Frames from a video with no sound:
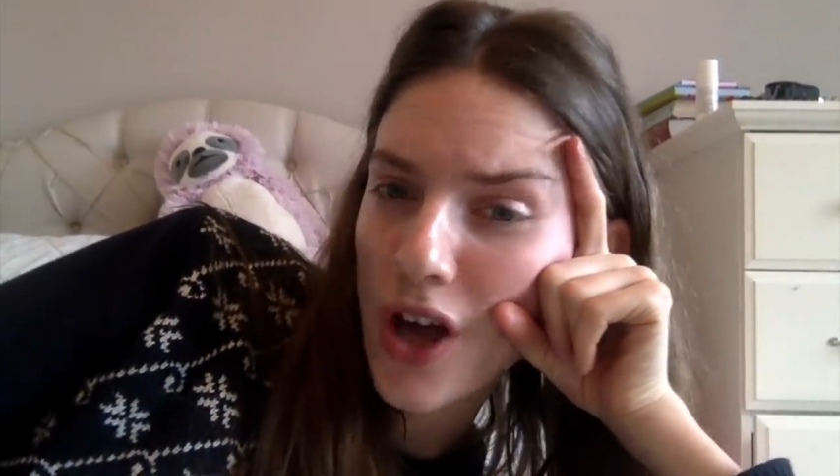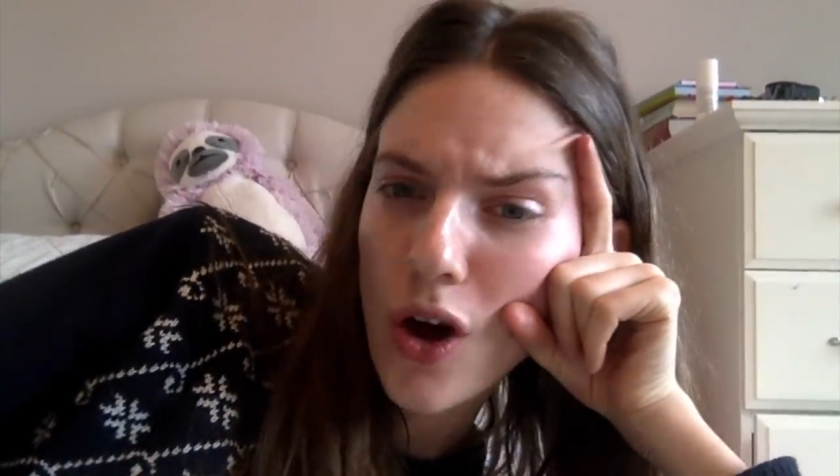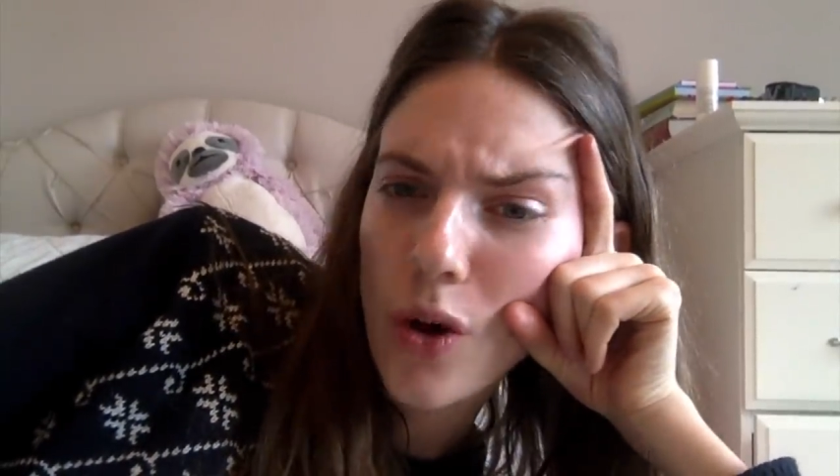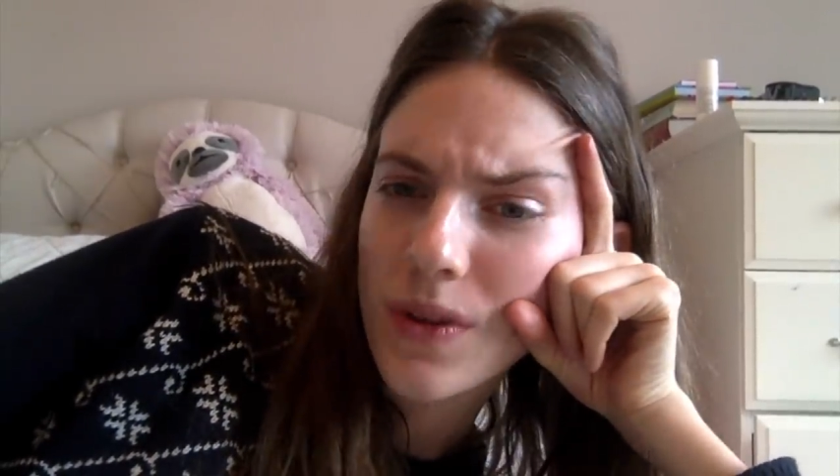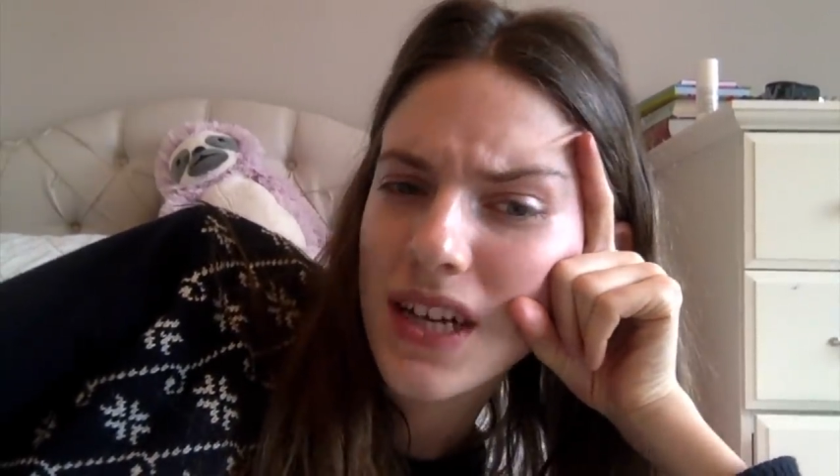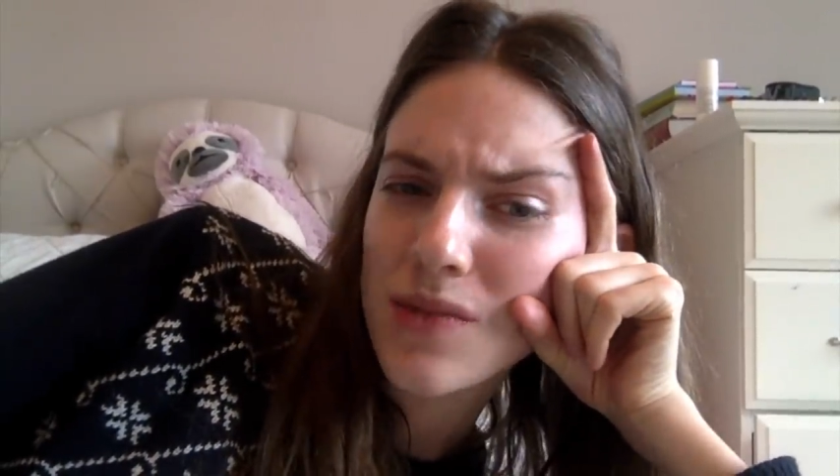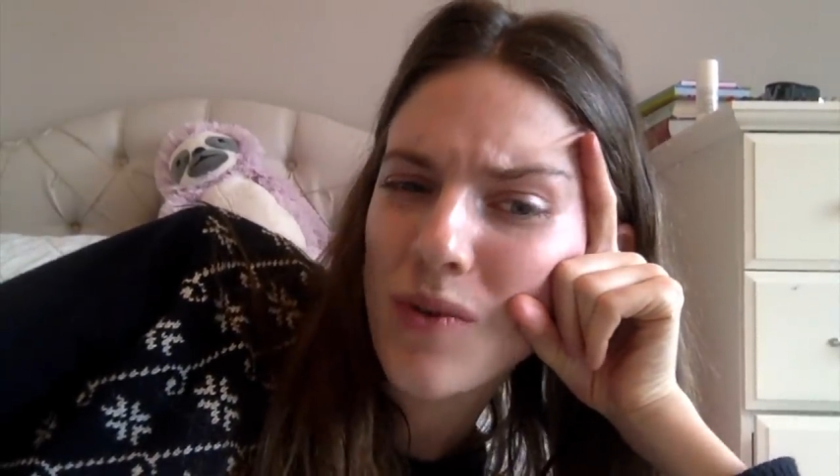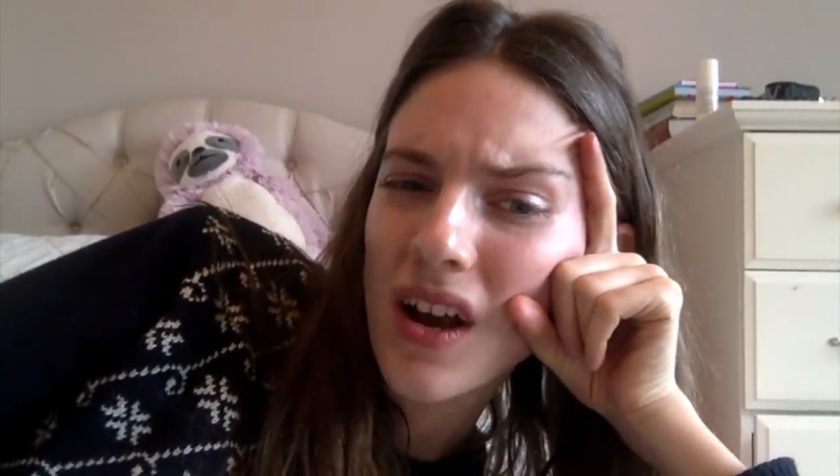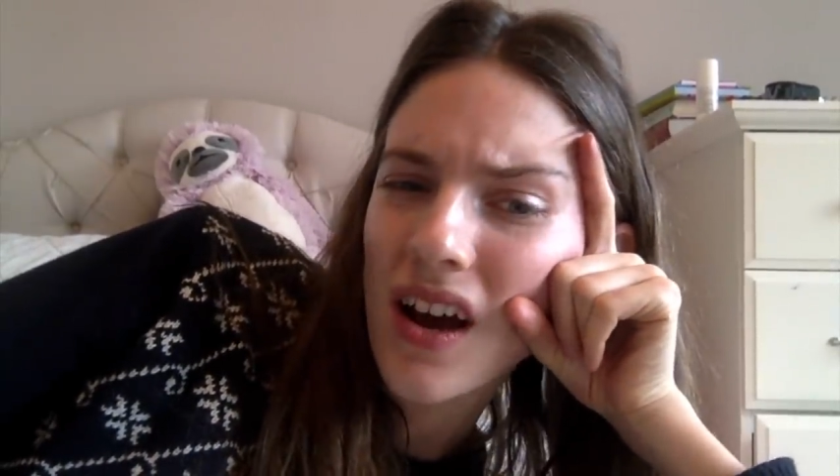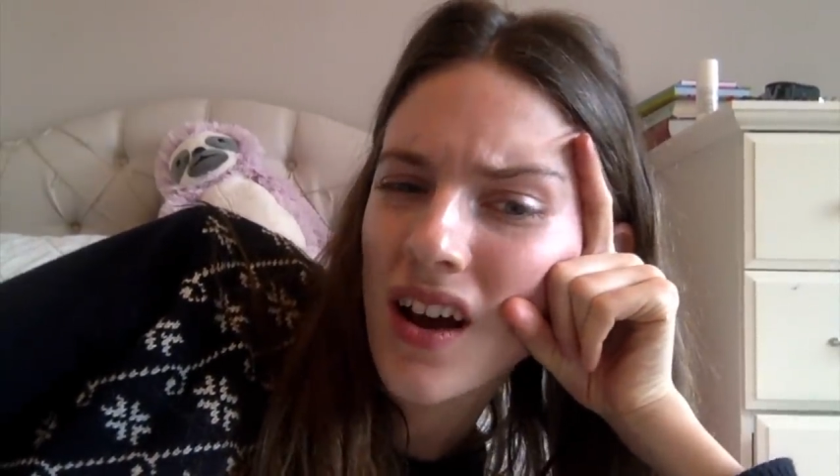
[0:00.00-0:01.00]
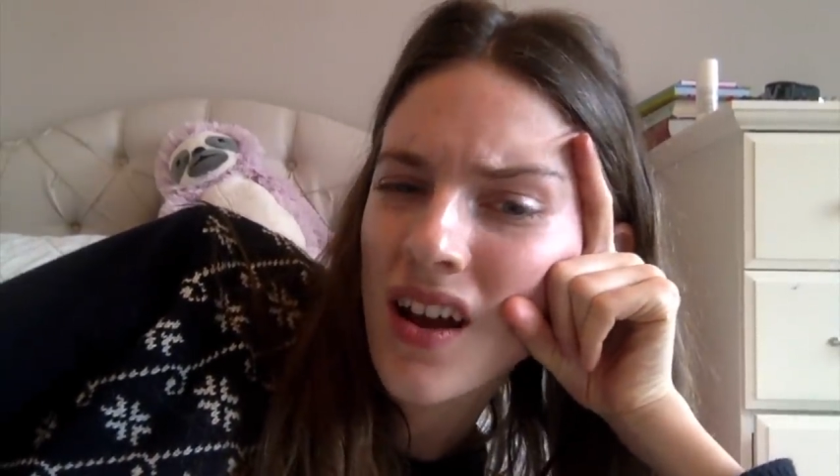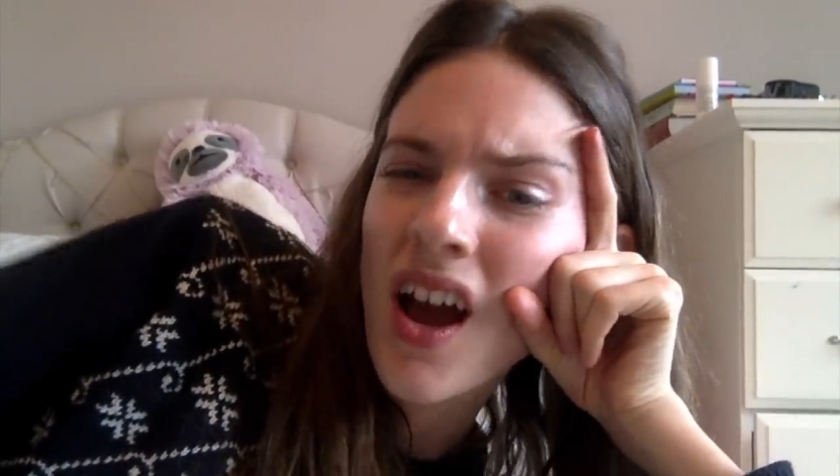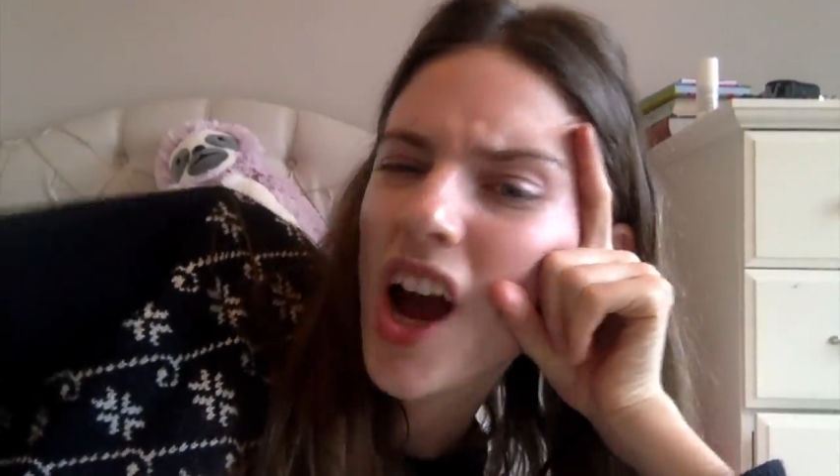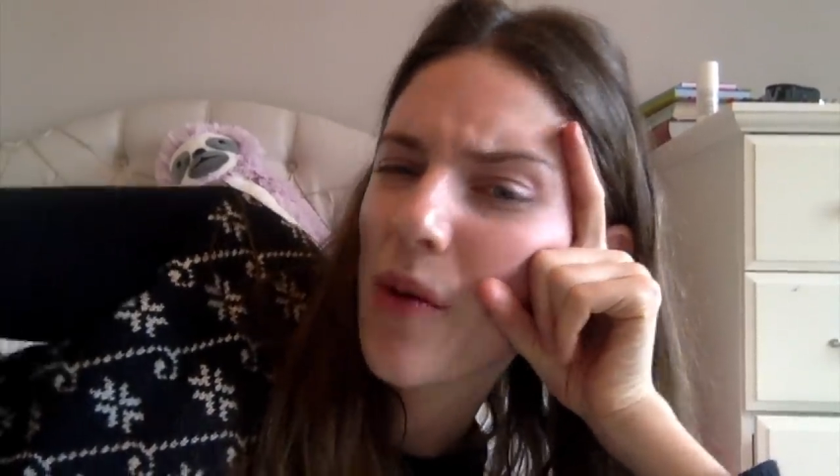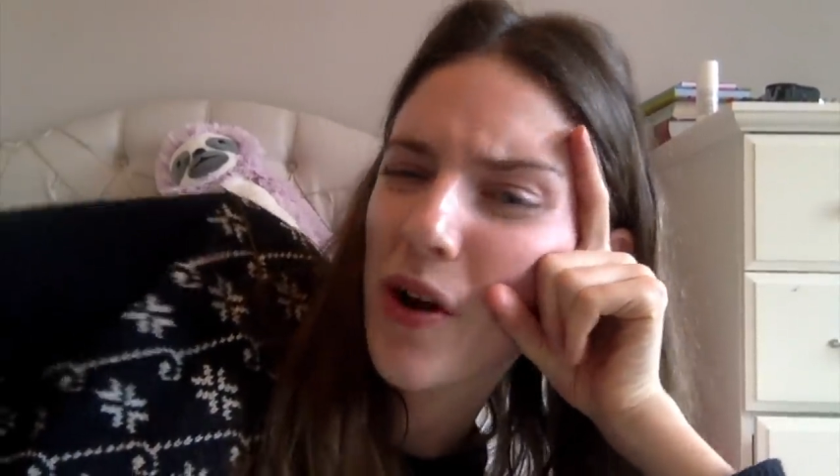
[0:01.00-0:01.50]
Oh, is that a spoiler?
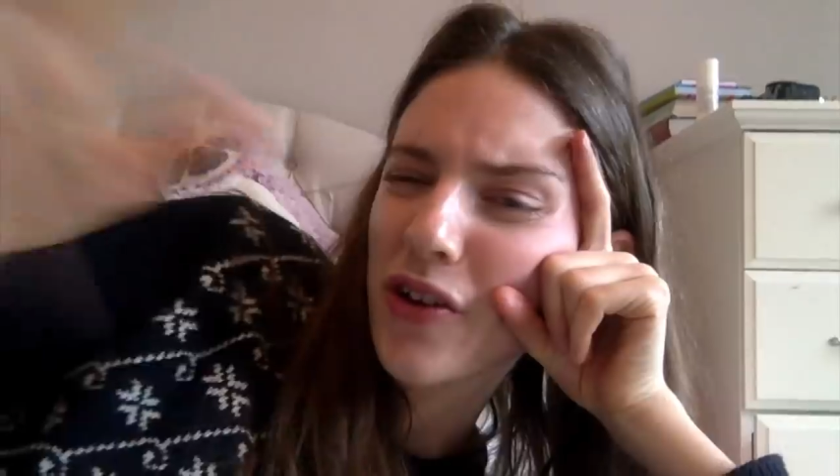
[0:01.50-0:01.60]
Oh, well,